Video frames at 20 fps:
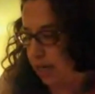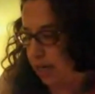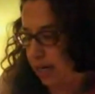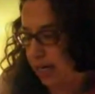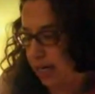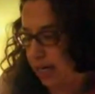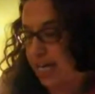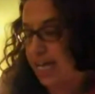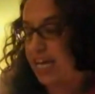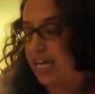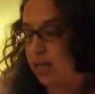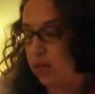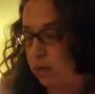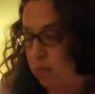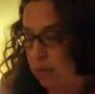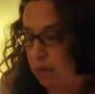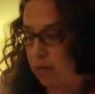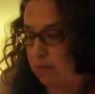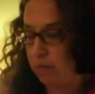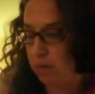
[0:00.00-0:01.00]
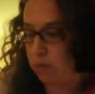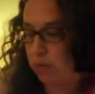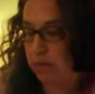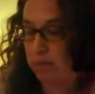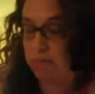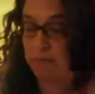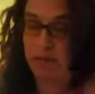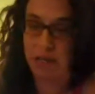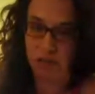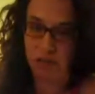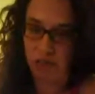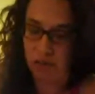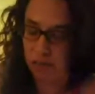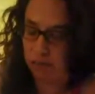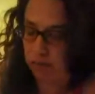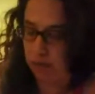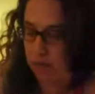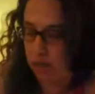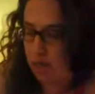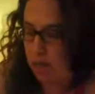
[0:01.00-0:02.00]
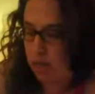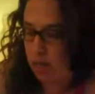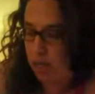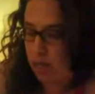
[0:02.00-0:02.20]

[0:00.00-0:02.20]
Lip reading: I hate Obama with a passion.